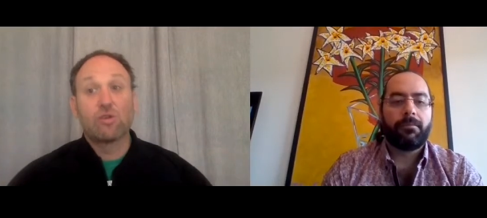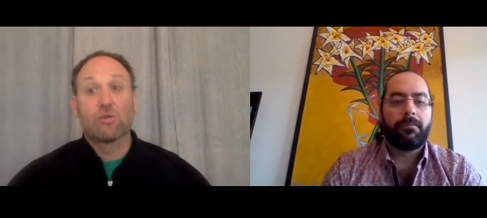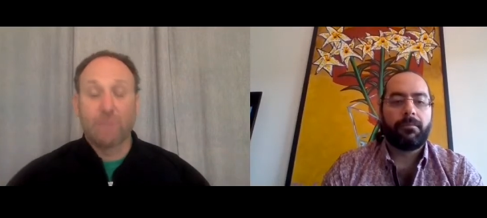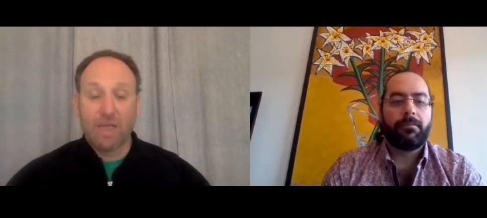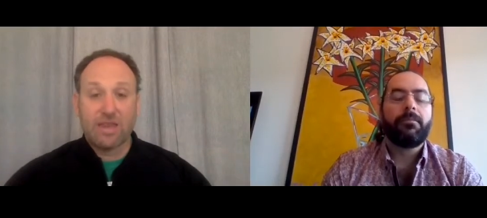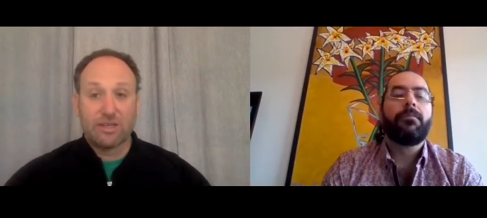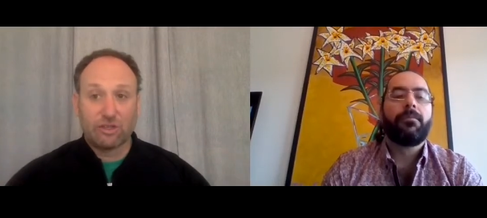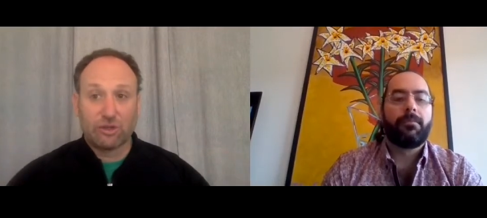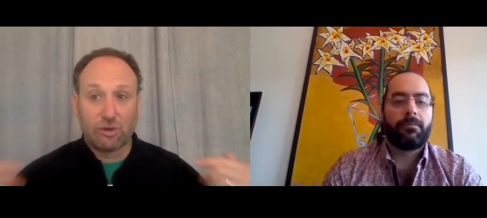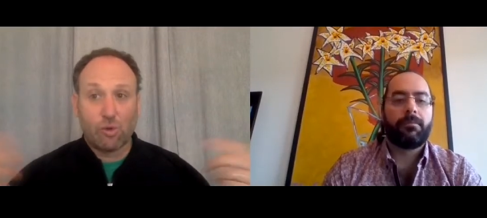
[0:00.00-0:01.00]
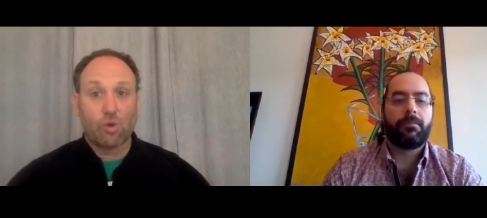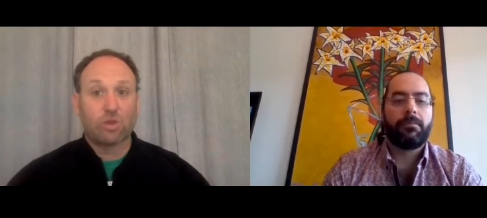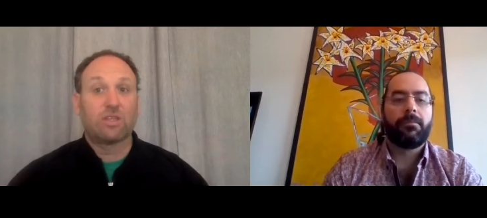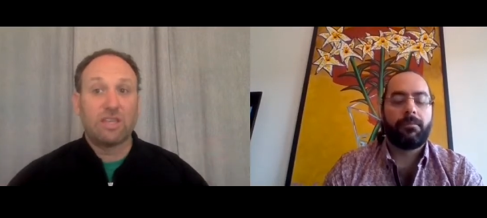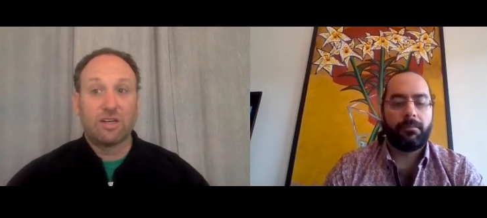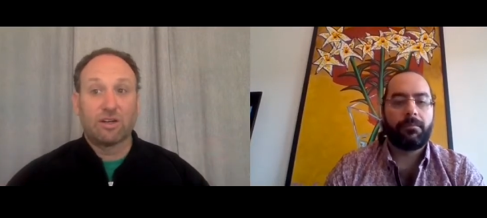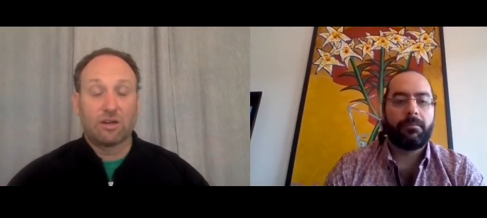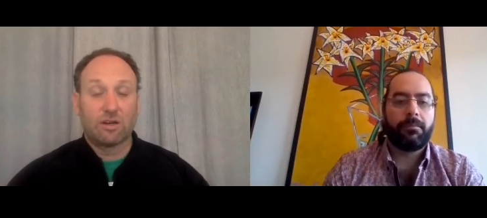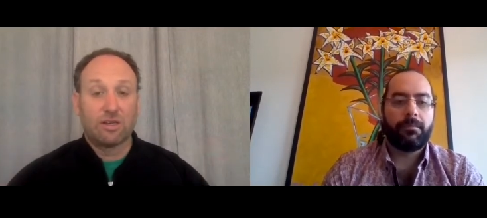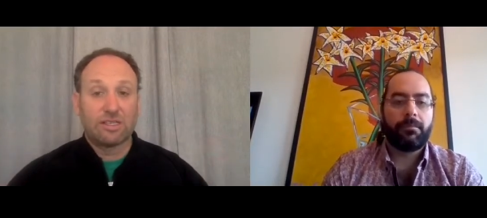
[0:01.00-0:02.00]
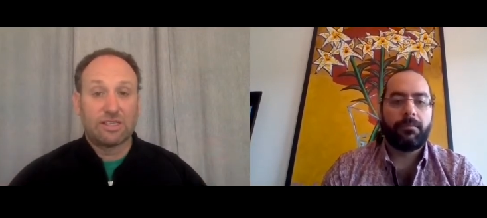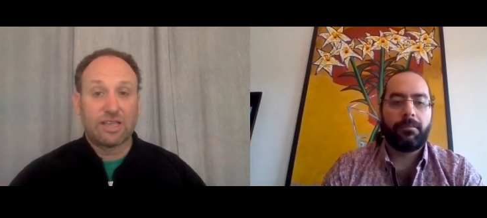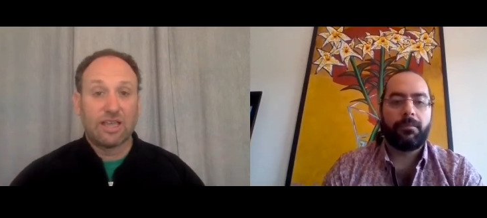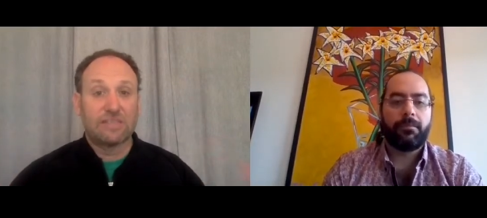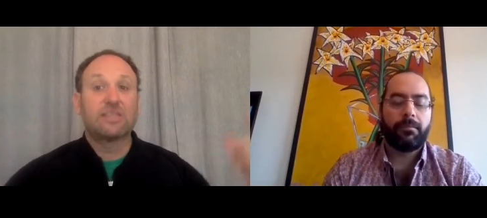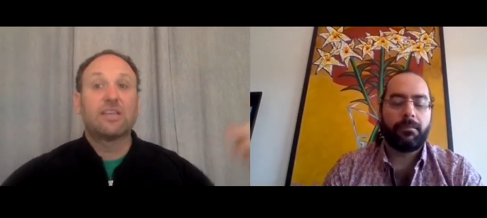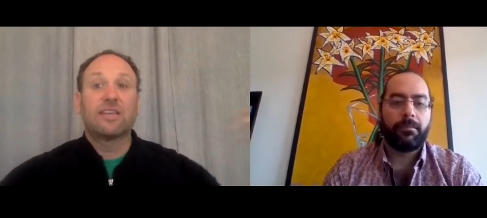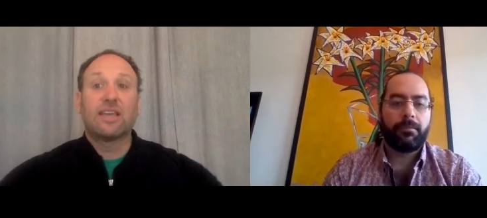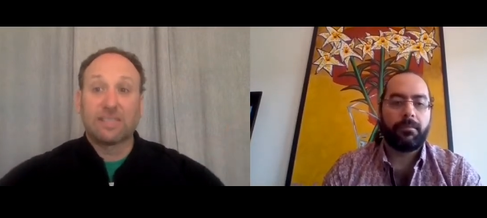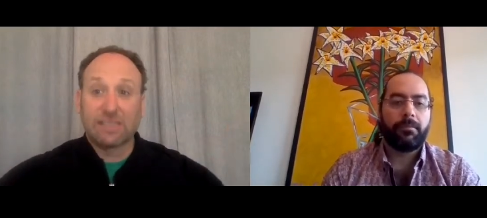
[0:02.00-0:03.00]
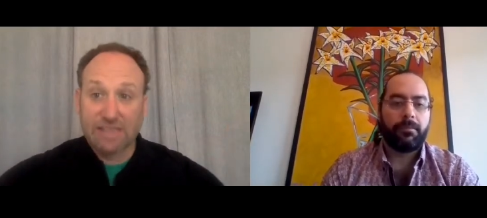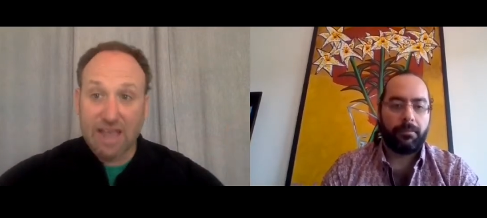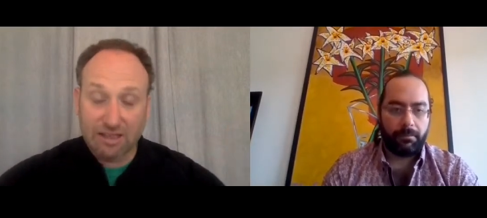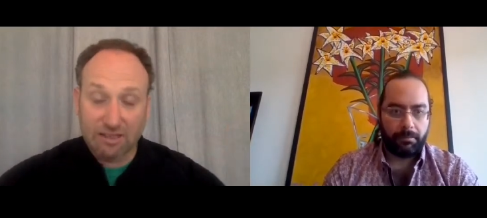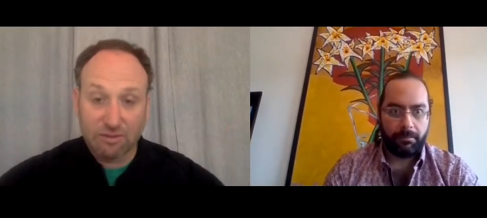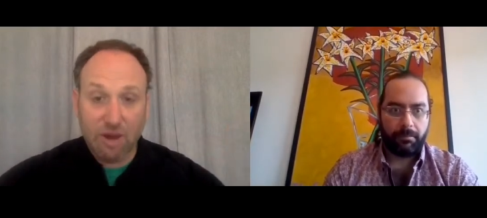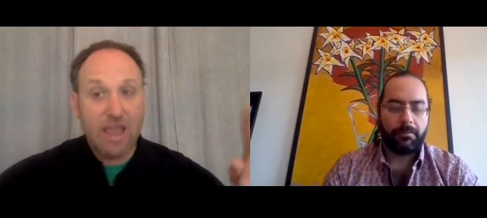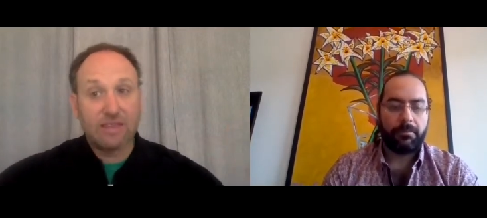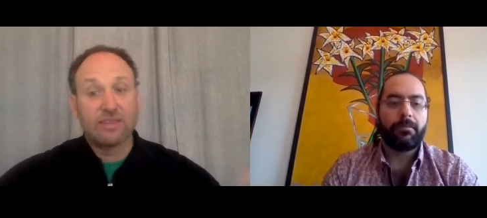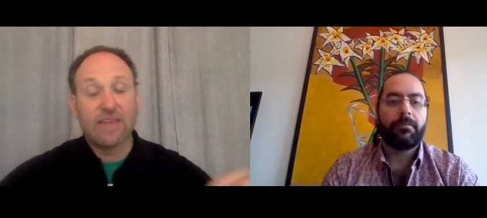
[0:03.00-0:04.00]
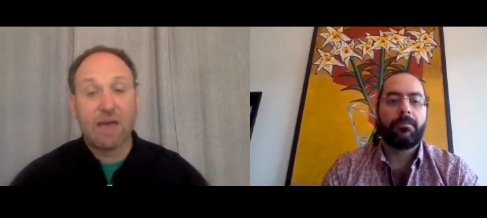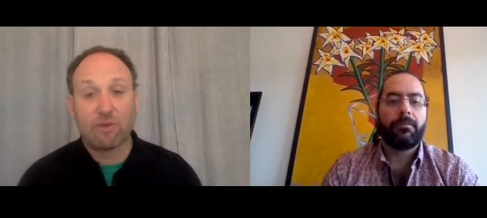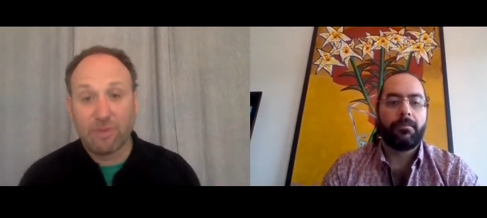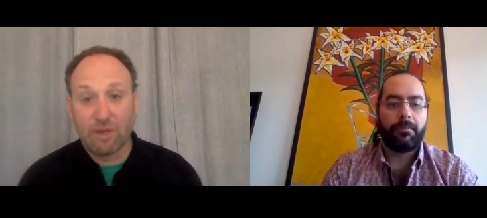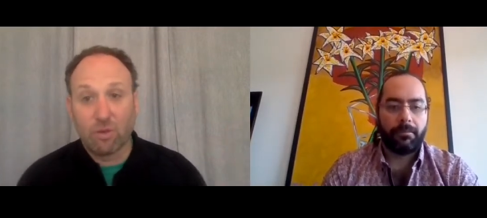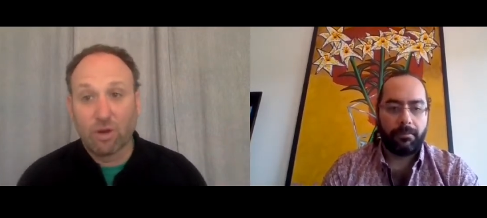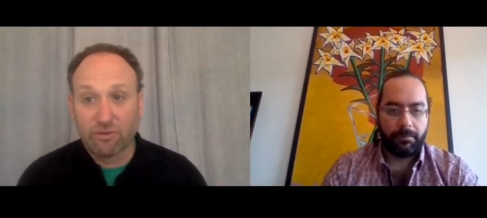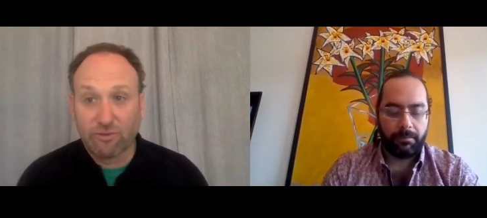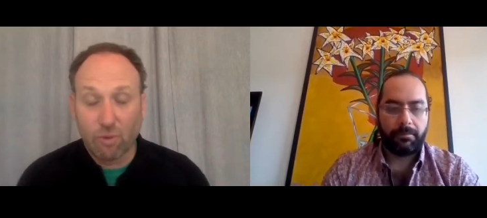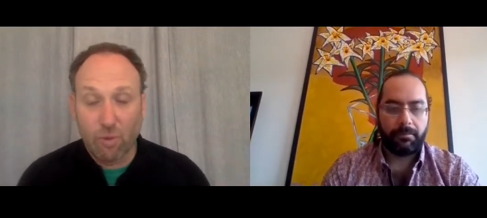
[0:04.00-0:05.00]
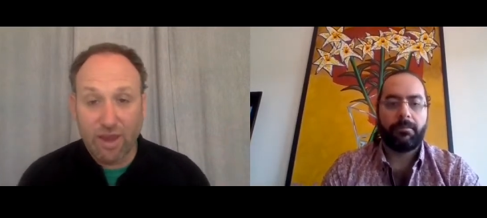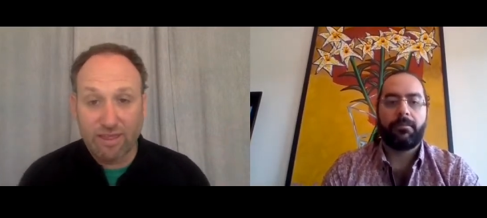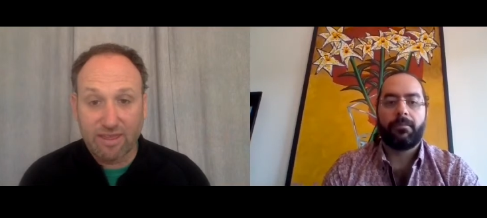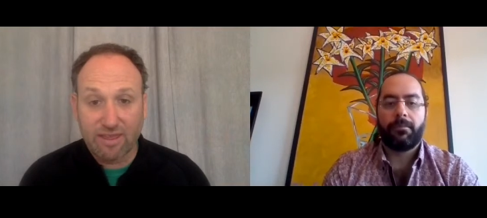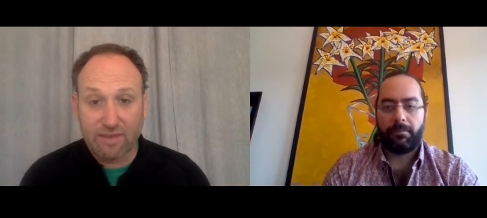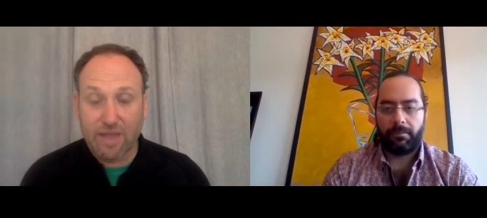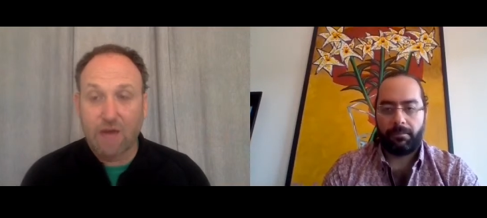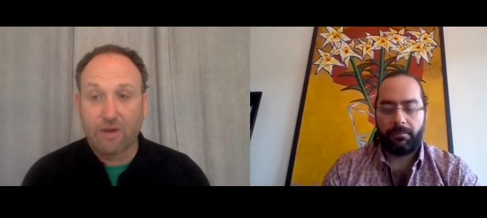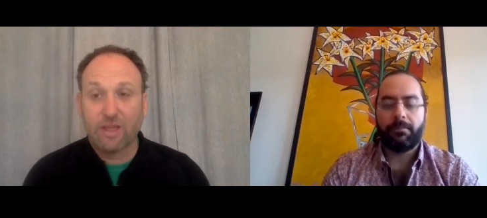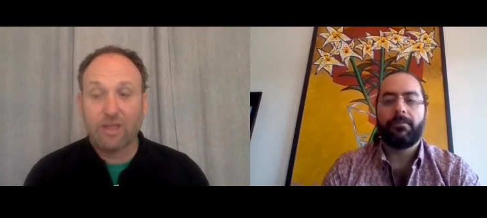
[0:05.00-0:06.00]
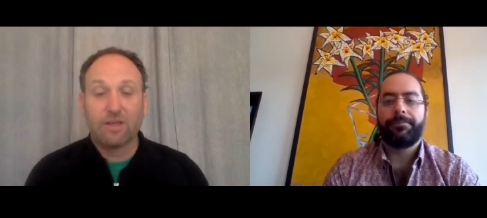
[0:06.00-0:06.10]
Speaker 1: manager or leader says, that's exactly right. That would be a wonderful way to think about it.